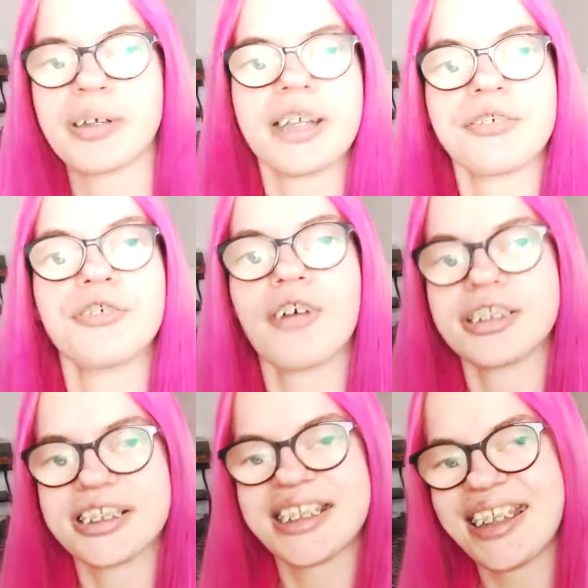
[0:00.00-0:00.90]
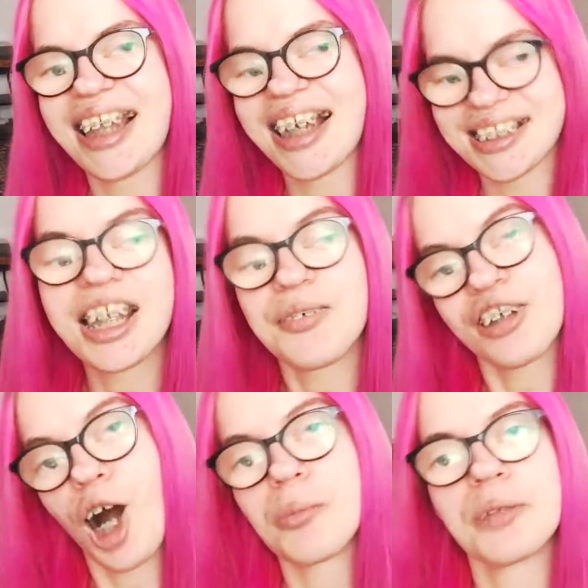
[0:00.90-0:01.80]
but if you want to see that, leave a
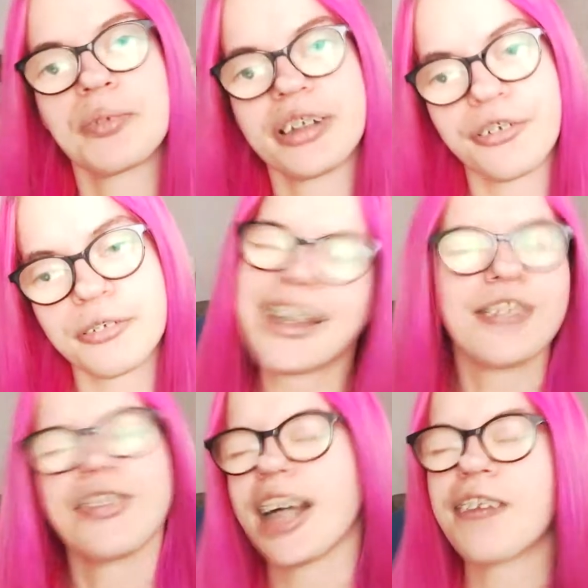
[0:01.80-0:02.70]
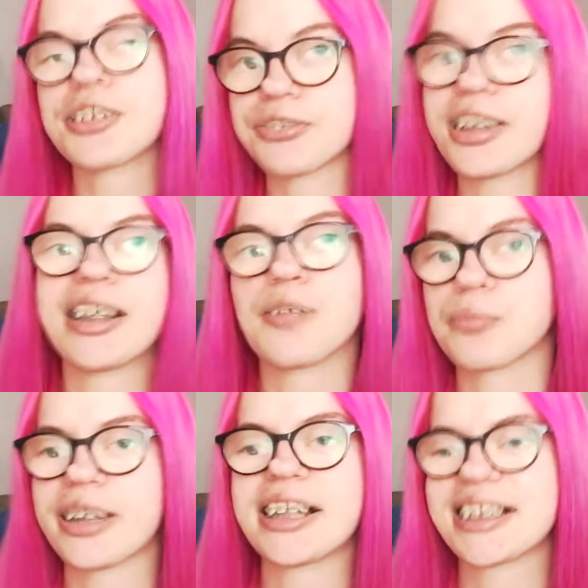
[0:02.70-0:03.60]
comment below. Either way, I was really
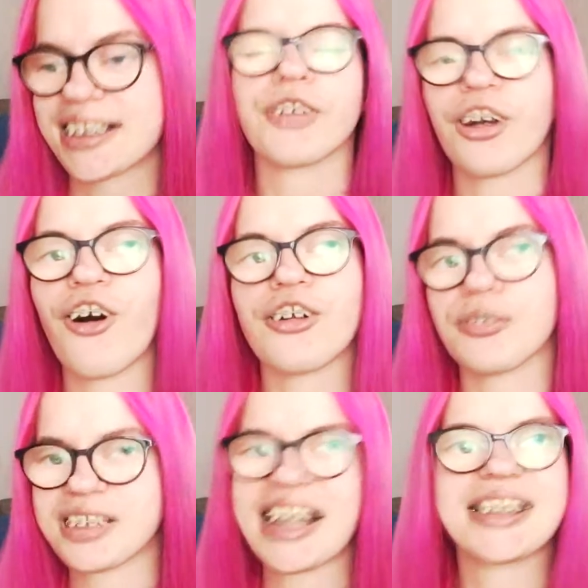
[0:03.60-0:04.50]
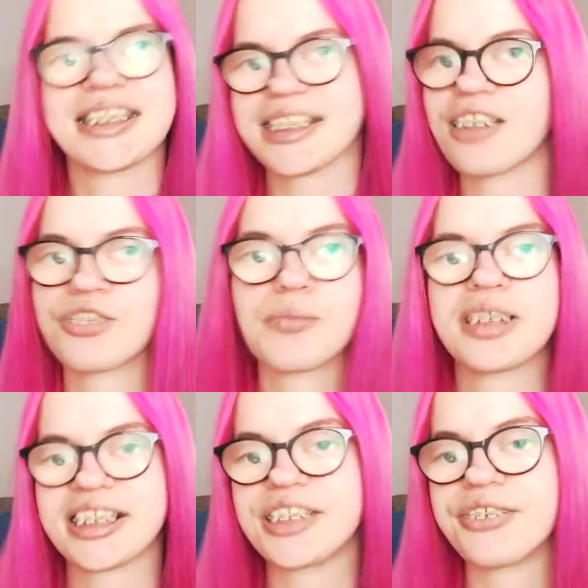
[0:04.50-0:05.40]
impressed with all of ZAYN's stuff from
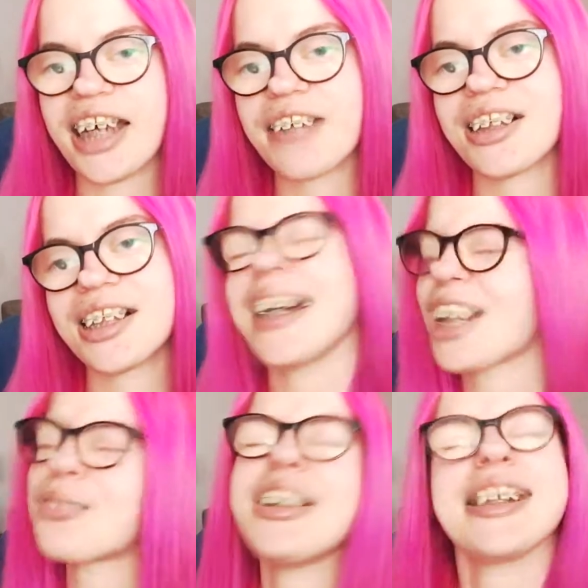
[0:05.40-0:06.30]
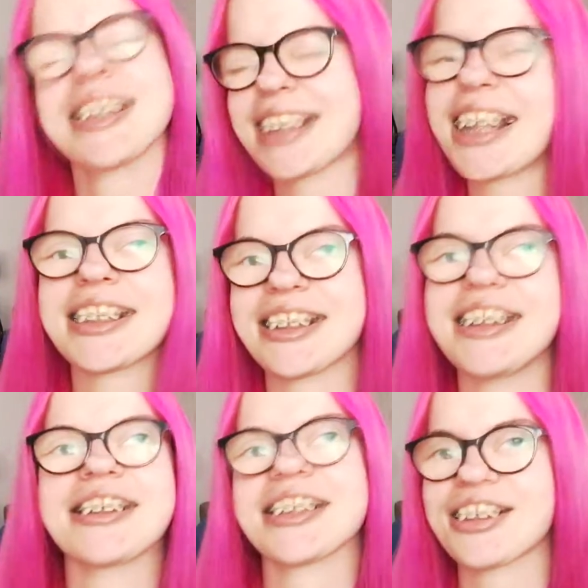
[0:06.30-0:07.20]
this new era, and I'm really excited to
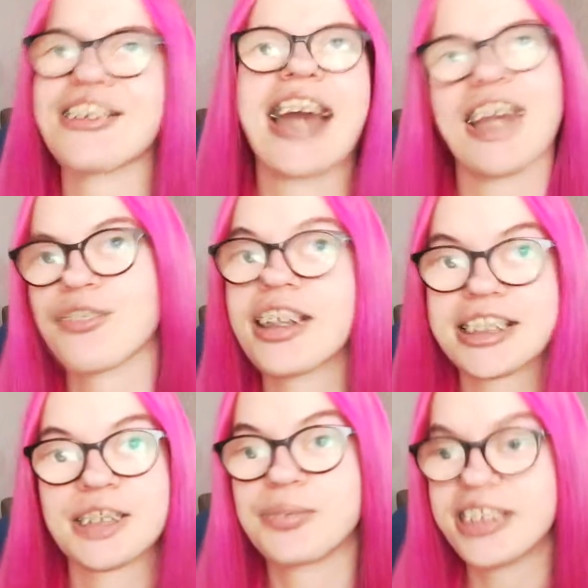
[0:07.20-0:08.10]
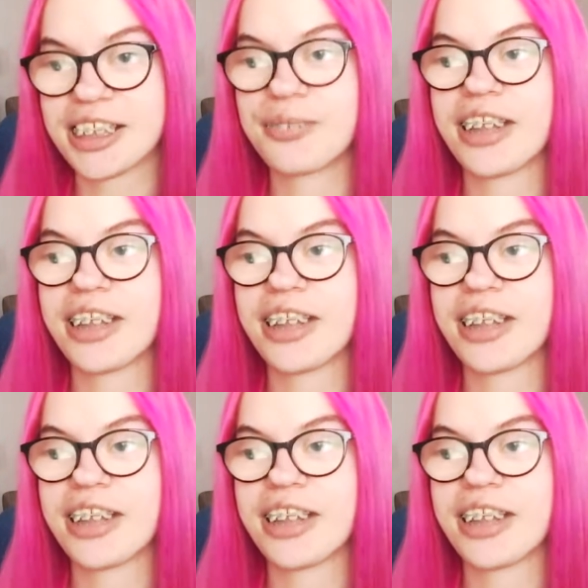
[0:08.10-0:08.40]
hear the song and watch this music